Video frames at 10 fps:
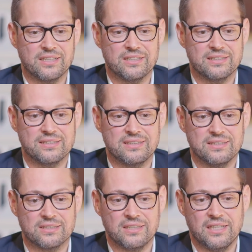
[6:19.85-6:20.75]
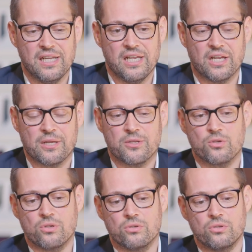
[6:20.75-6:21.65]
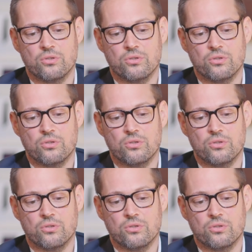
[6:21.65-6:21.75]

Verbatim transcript: And uh, this is uh, you, you,